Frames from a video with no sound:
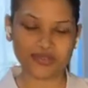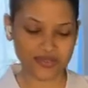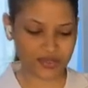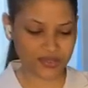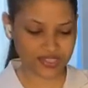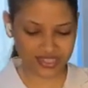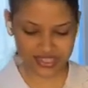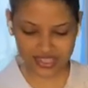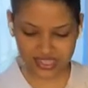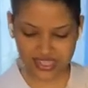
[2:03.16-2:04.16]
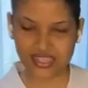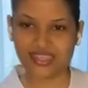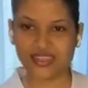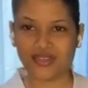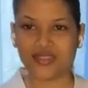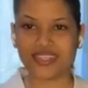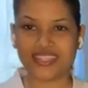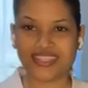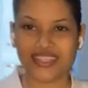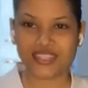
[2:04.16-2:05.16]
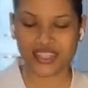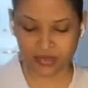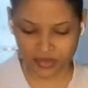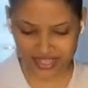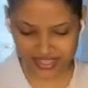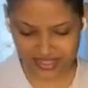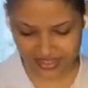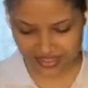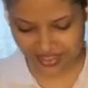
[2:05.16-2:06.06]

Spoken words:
of salt goes into the chicken breast.